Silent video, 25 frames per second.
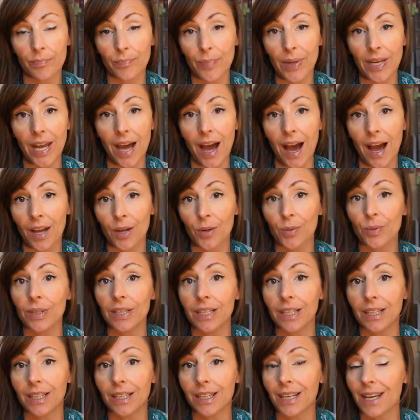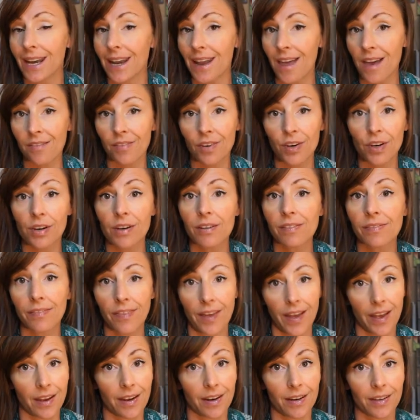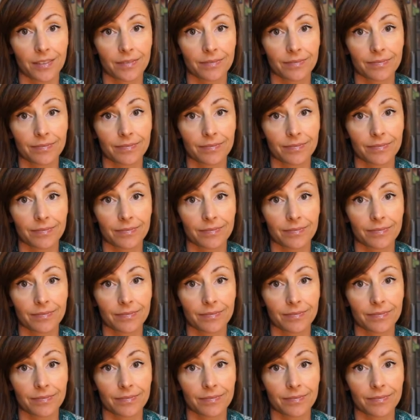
but I will never fail.